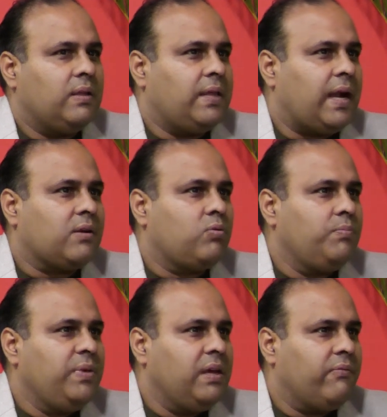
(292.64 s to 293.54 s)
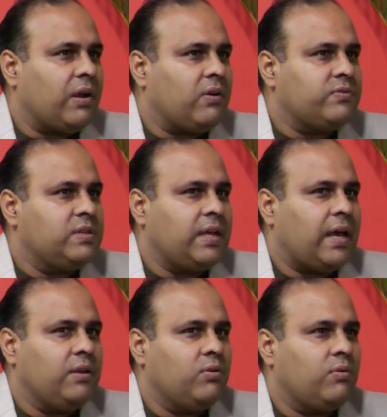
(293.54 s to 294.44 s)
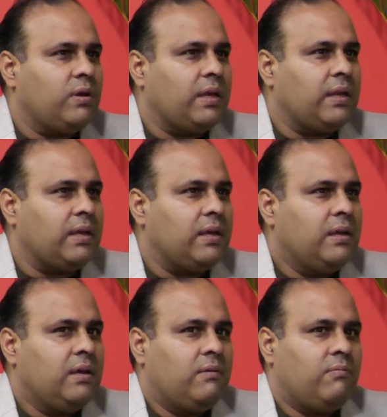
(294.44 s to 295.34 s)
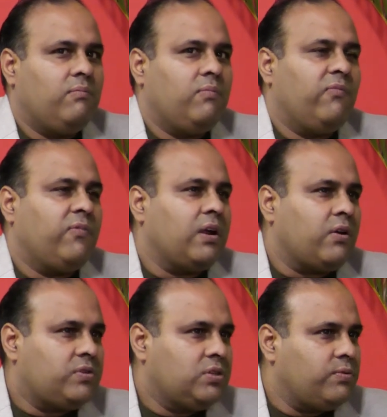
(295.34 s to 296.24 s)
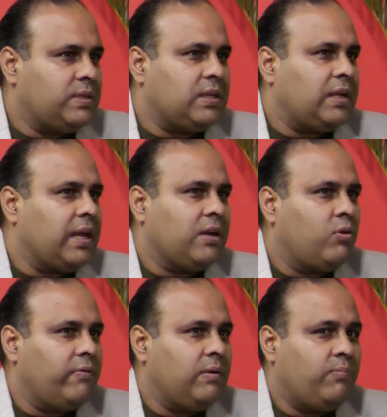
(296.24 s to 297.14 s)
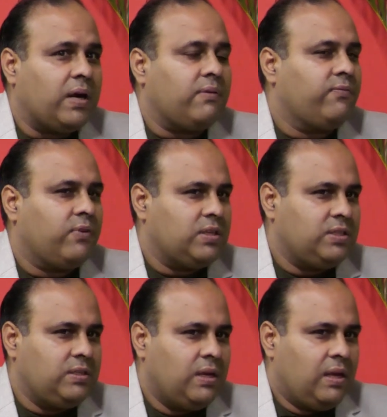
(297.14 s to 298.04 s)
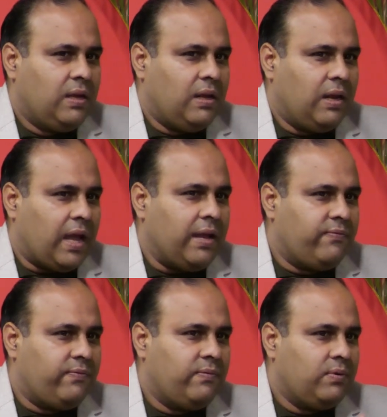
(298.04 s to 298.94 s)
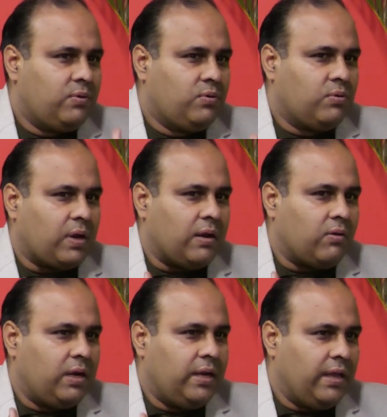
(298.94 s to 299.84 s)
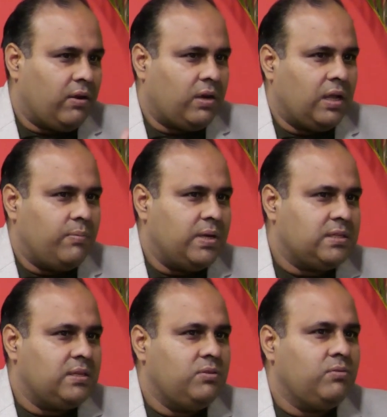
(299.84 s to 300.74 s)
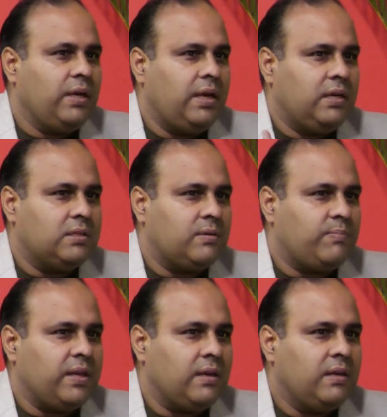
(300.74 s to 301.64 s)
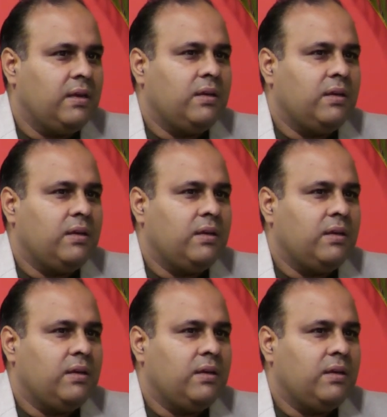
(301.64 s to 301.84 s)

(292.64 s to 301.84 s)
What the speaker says: That could be a one-off scenario in a one-off situation like COVID, but for life to run on a day-on-day basis, you need discipline,